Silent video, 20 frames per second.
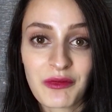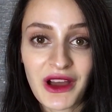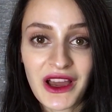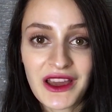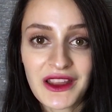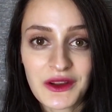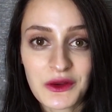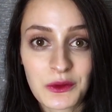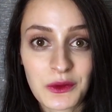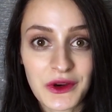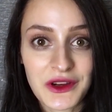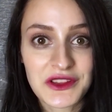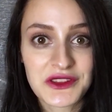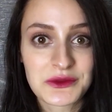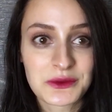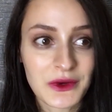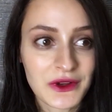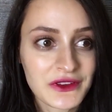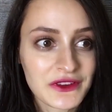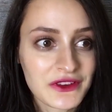But it works
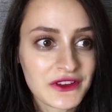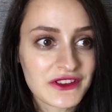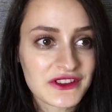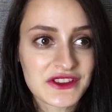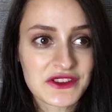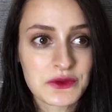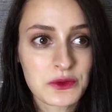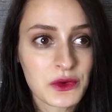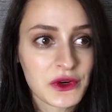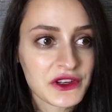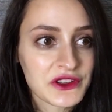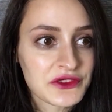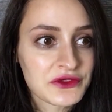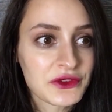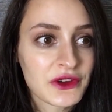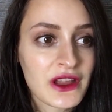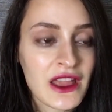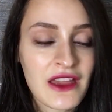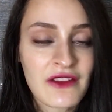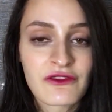wonders. It works
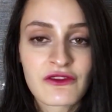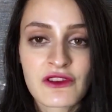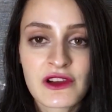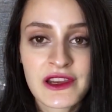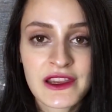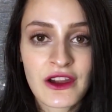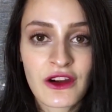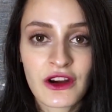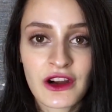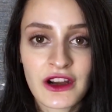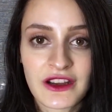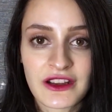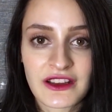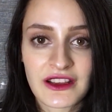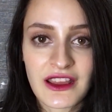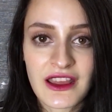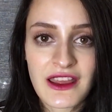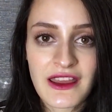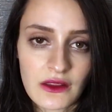for every card.